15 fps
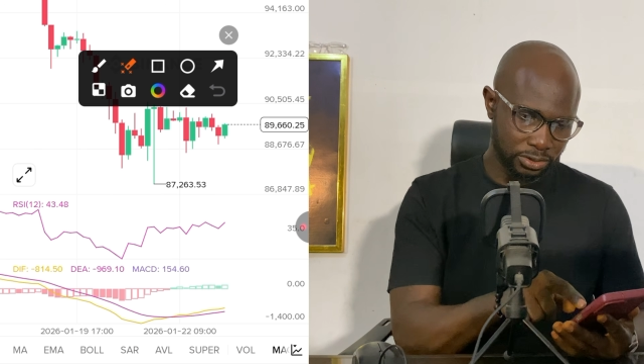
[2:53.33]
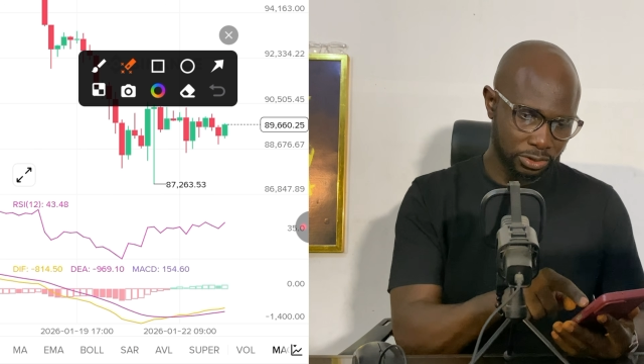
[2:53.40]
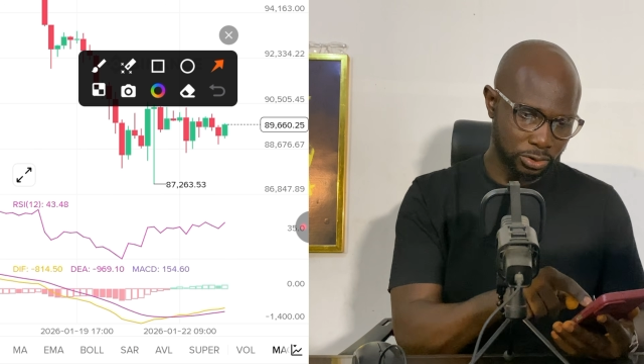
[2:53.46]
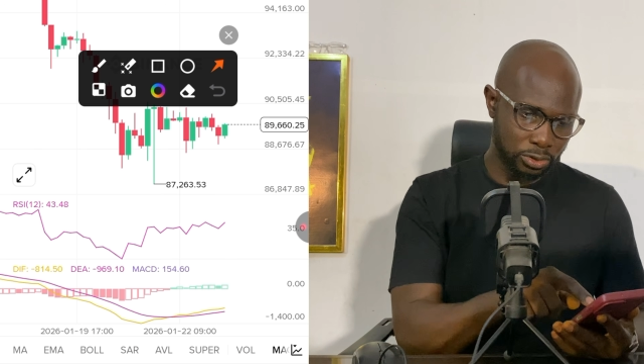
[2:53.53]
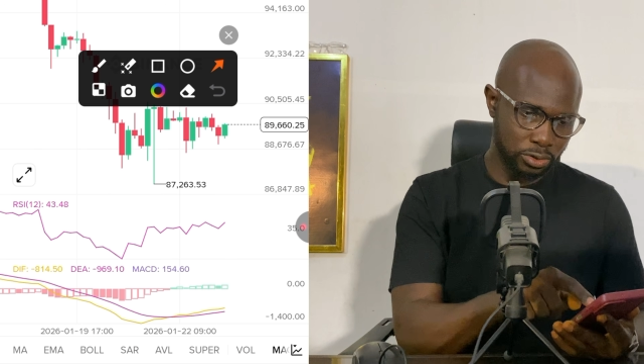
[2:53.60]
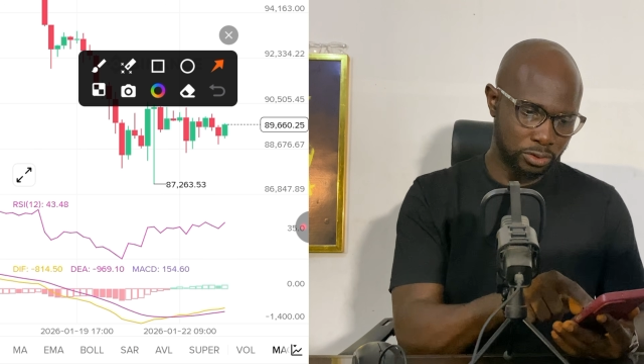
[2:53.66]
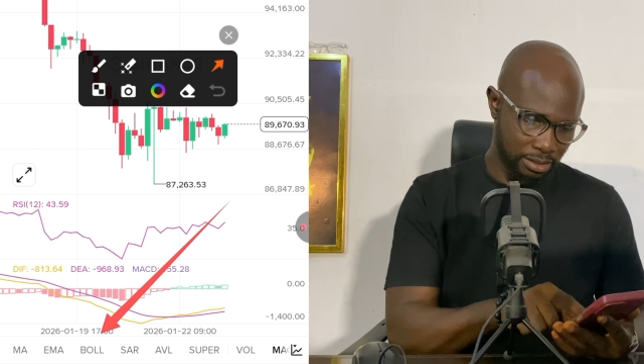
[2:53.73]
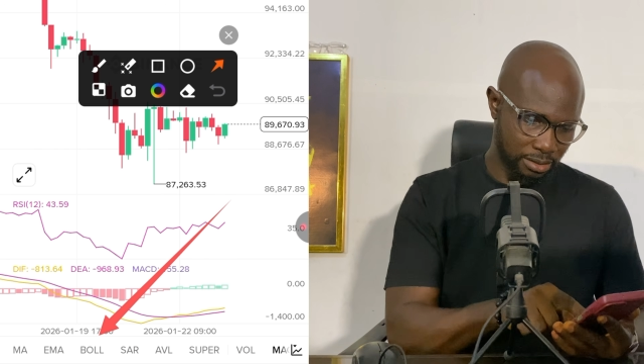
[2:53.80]

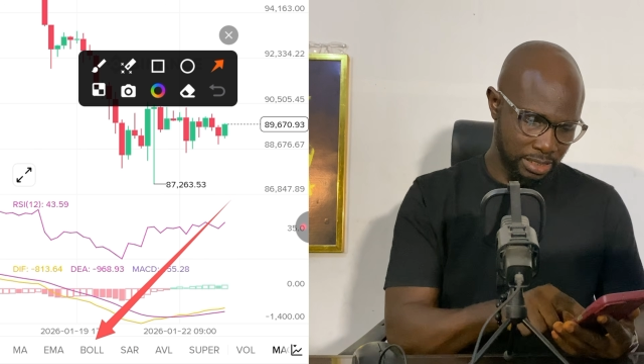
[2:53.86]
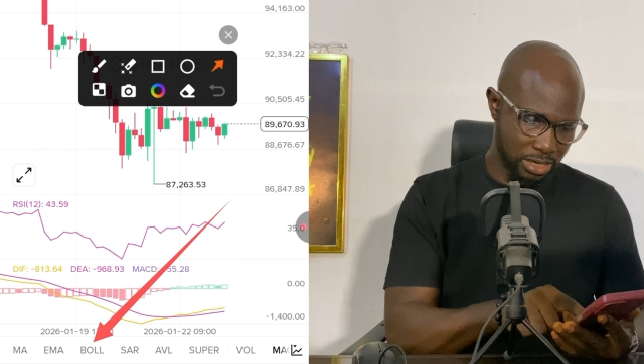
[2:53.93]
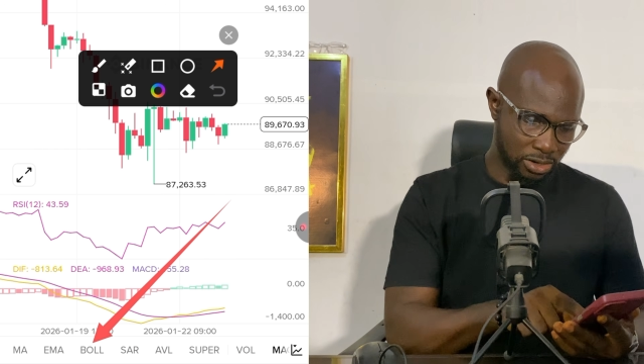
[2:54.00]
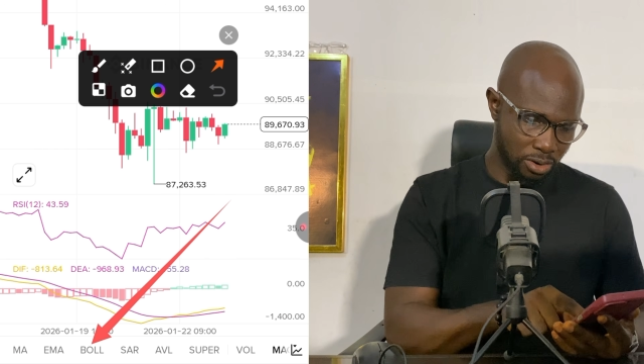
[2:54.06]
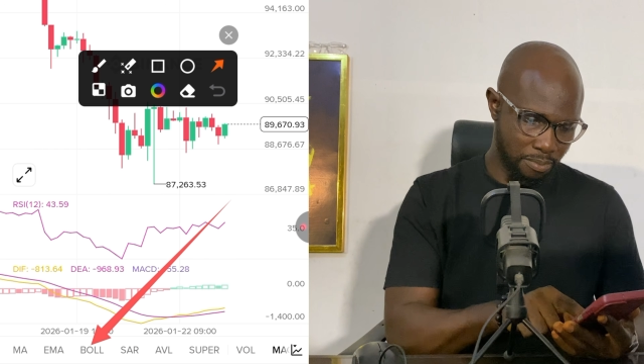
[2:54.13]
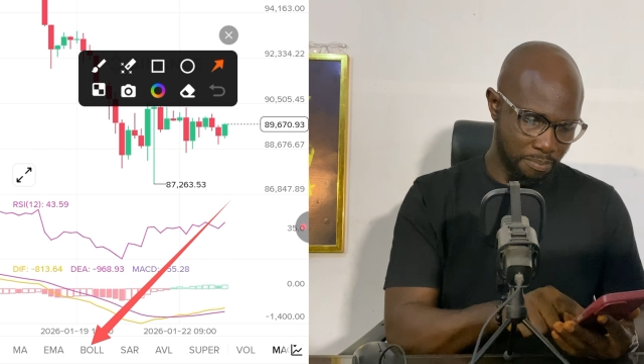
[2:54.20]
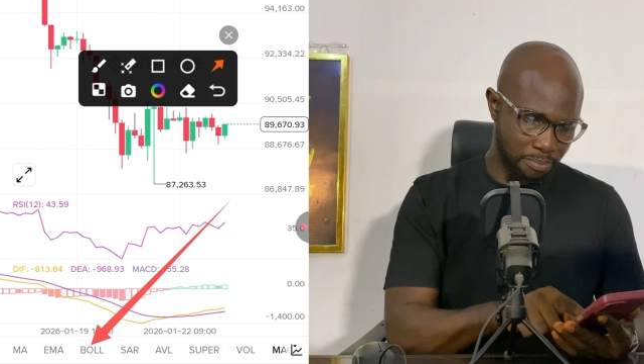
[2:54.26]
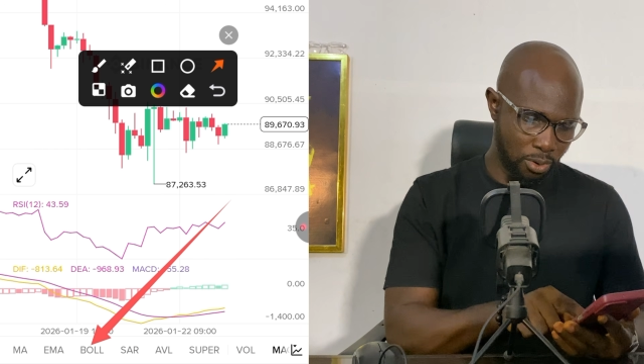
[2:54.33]
So
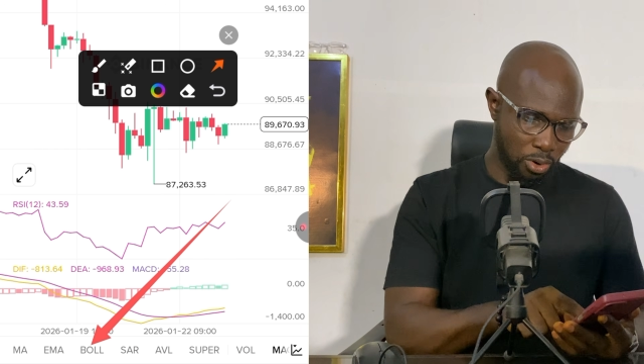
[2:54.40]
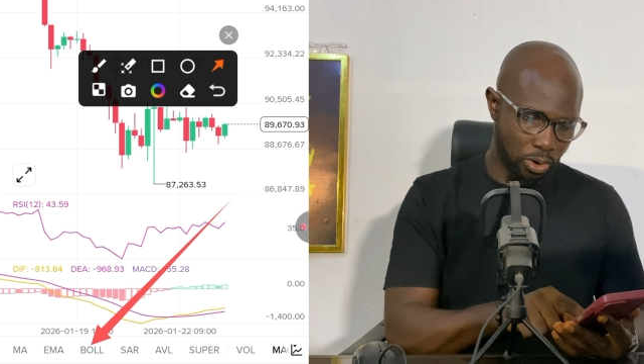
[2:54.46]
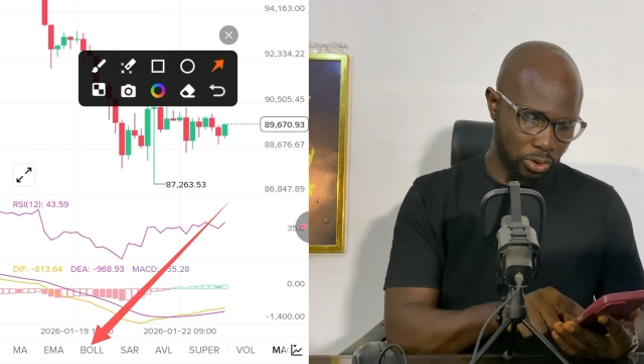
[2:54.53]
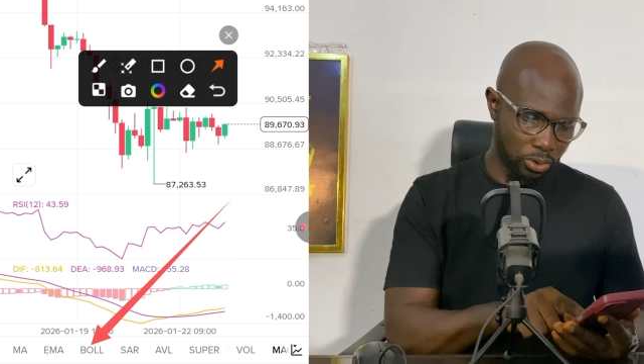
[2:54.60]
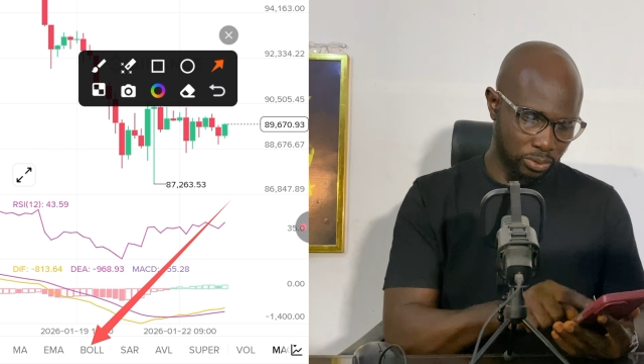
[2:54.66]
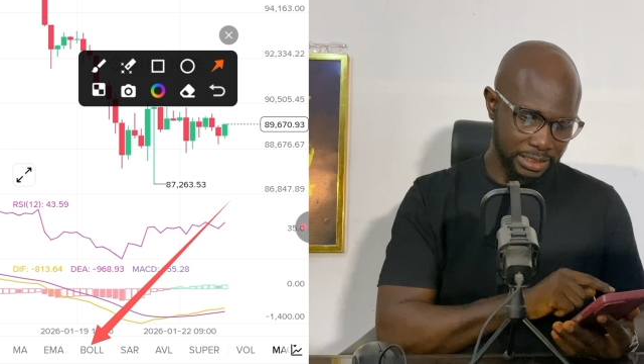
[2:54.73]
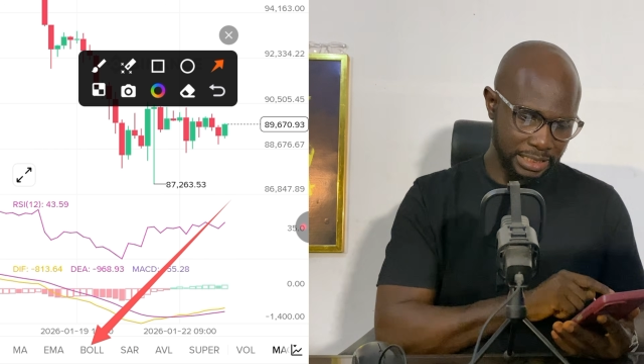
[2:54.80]
click on Boll.